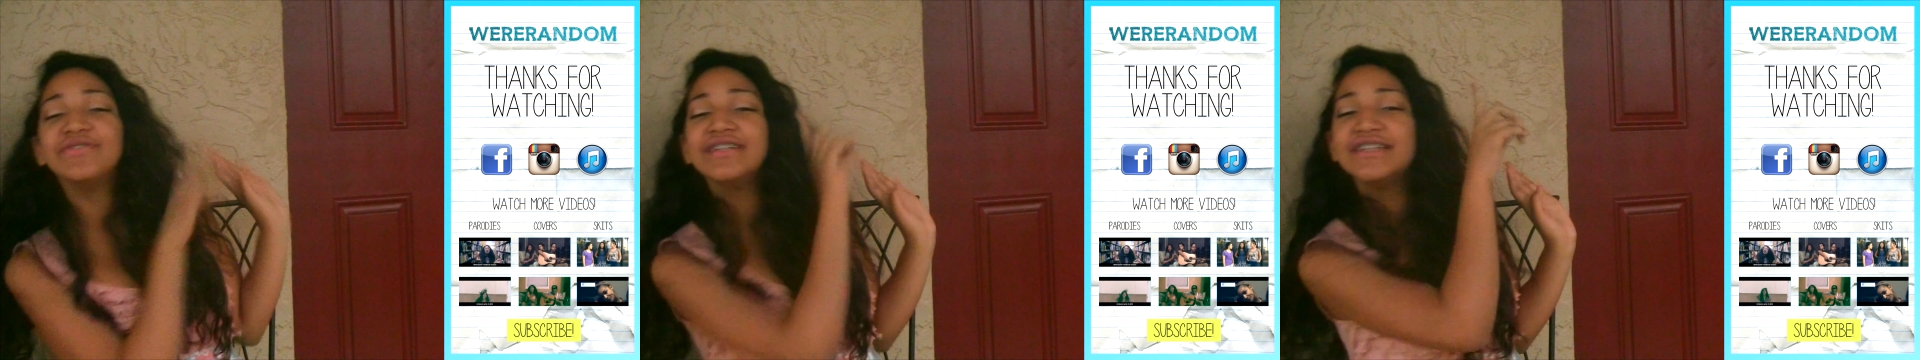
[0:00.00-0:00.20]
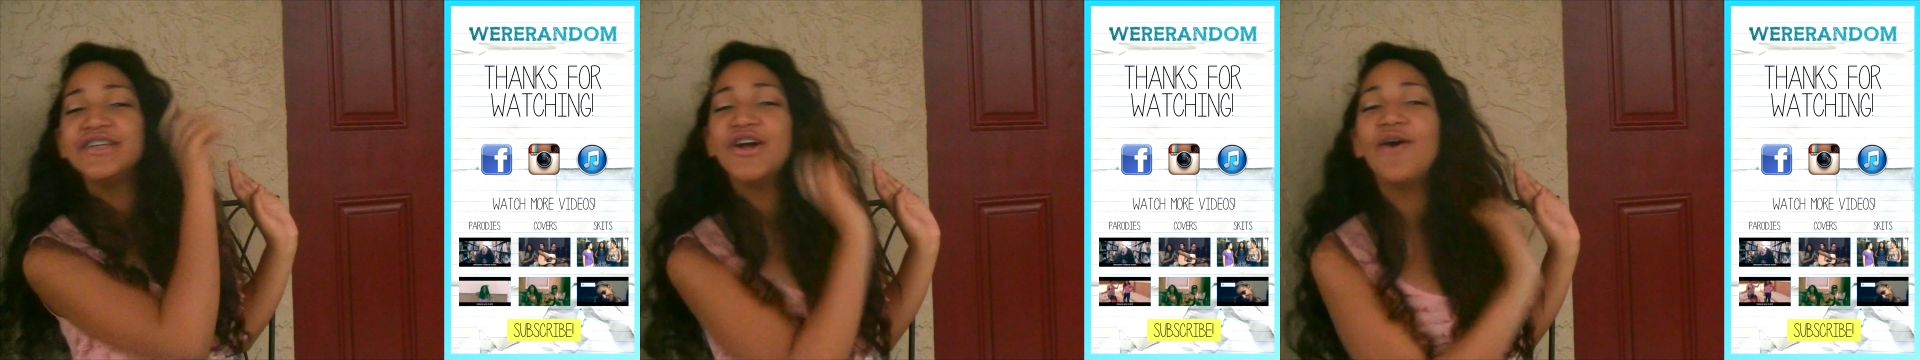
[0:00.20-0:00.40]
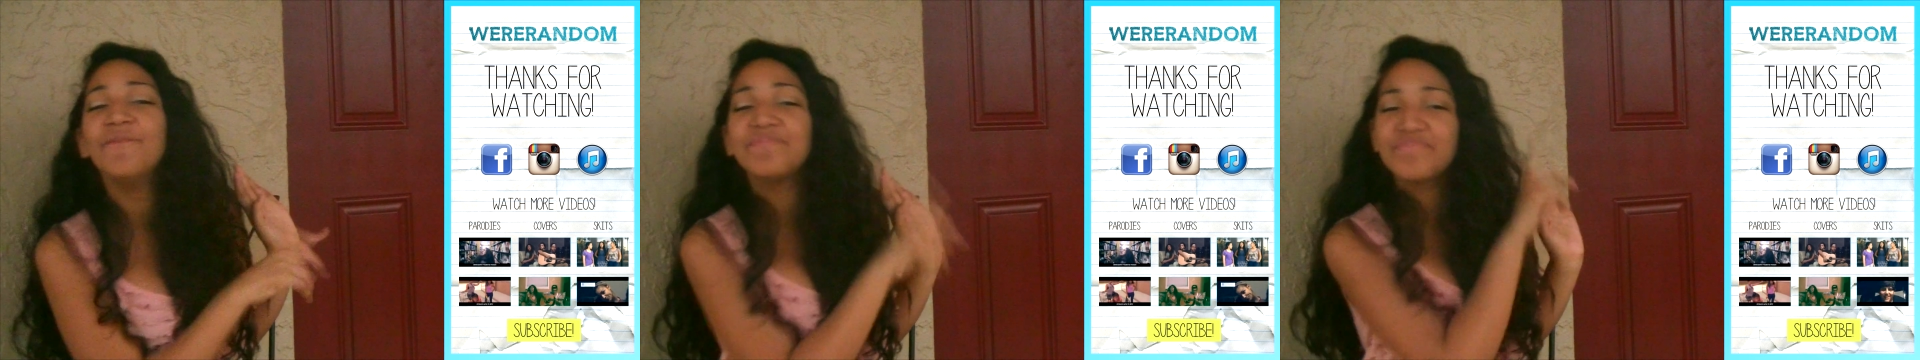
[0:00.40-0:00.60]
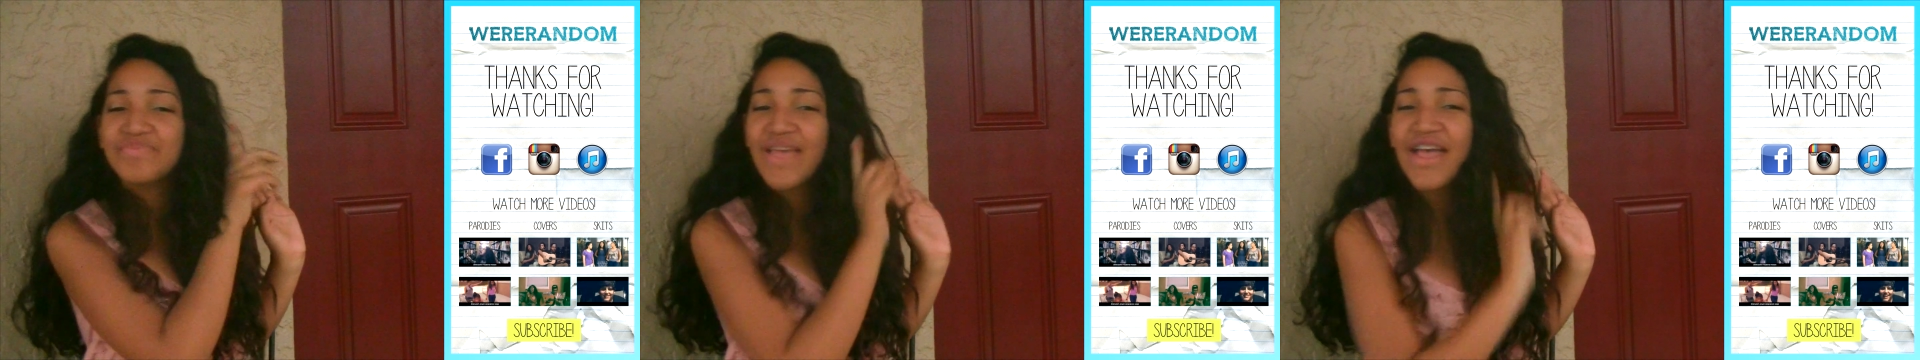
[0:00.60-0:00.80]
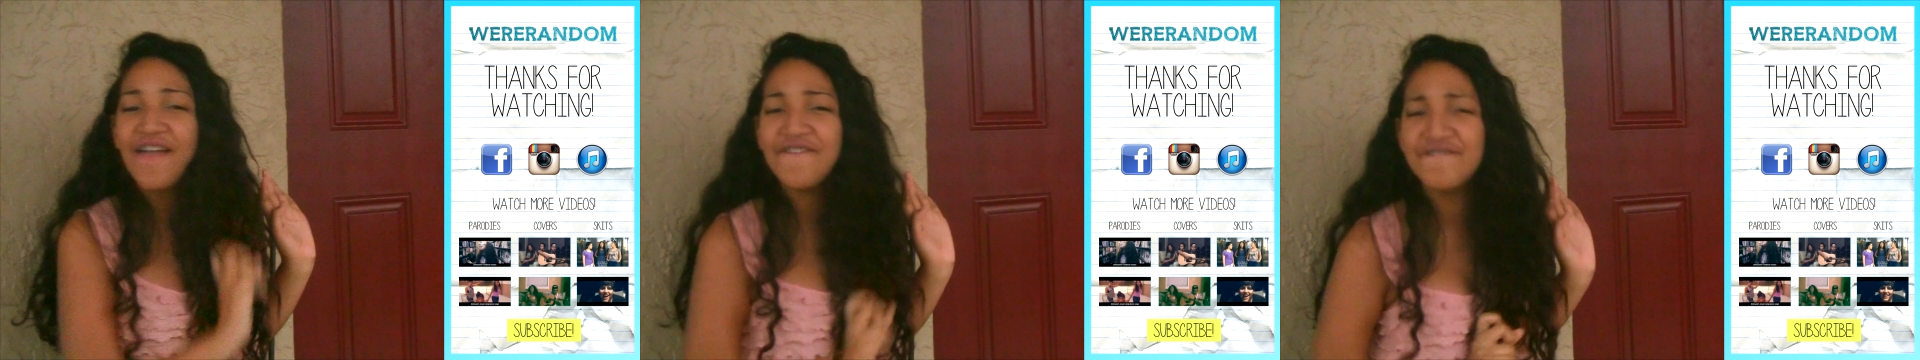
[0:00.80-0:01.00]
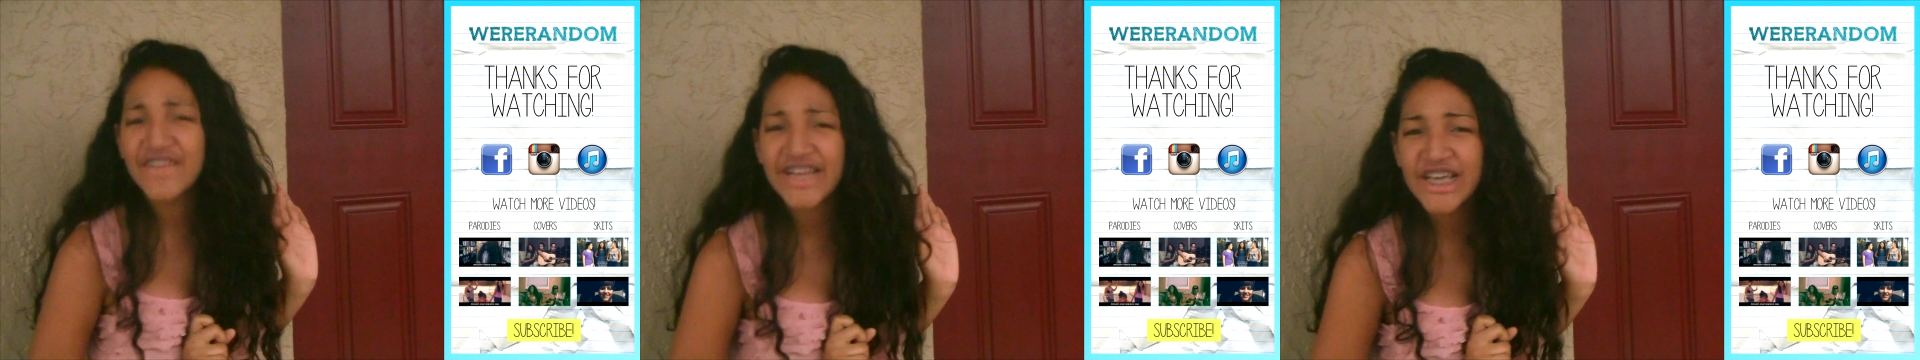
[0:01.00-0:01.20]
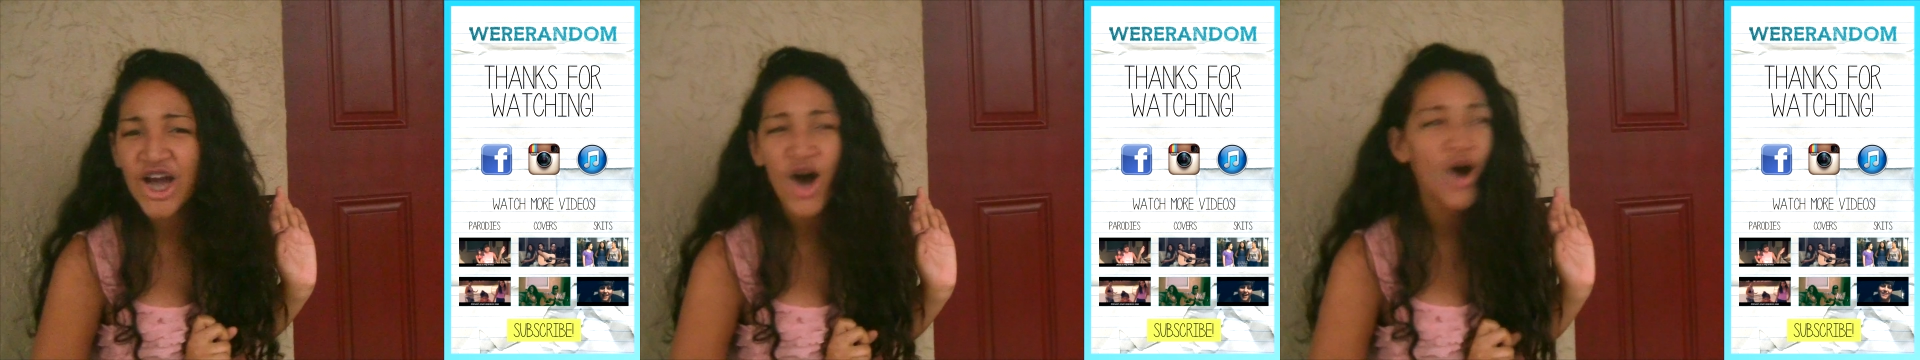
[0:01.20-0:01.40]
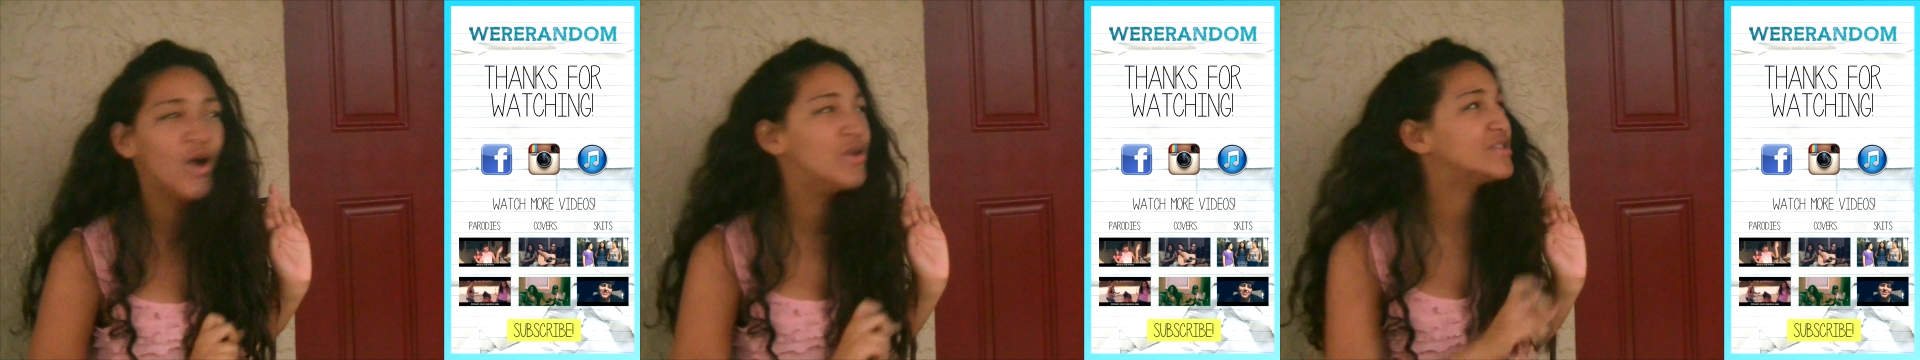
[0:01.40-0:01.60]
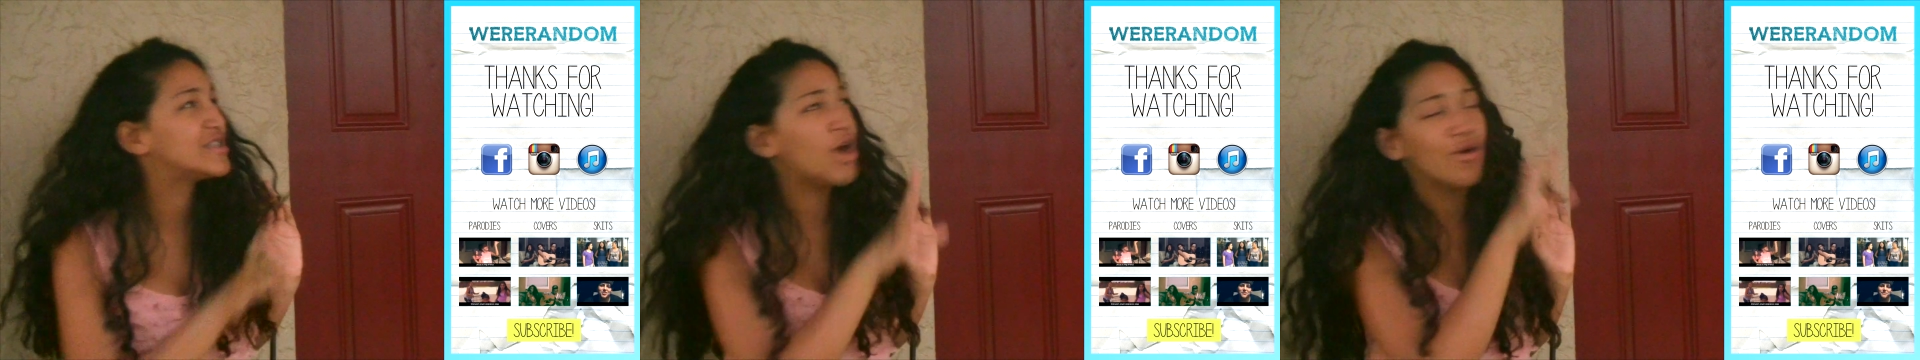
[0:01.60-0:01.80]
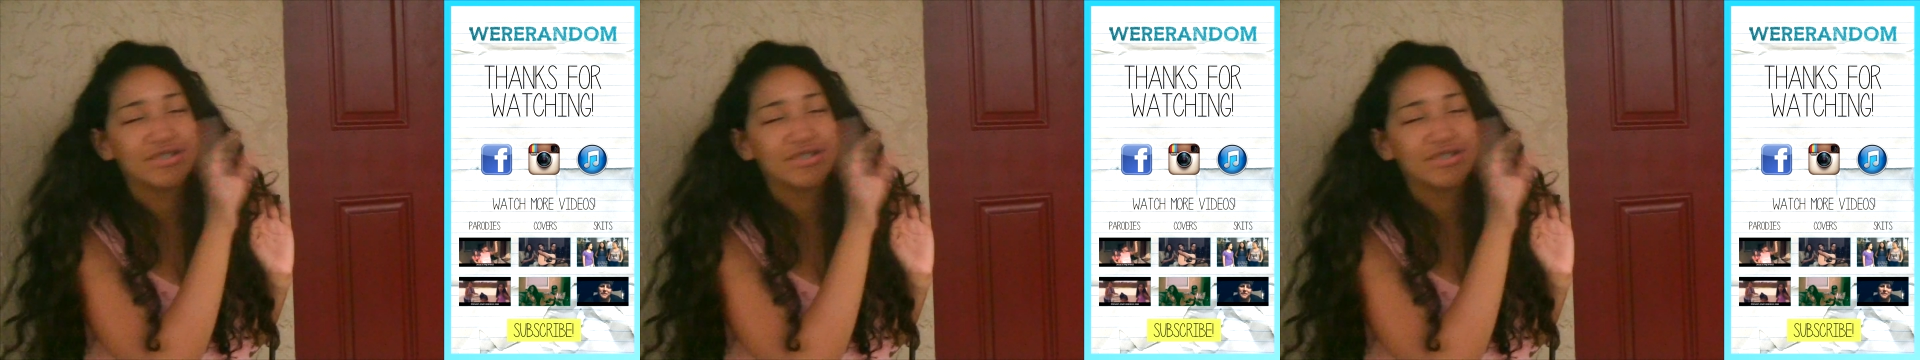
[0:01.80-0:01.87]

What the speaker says: can, you know, videos,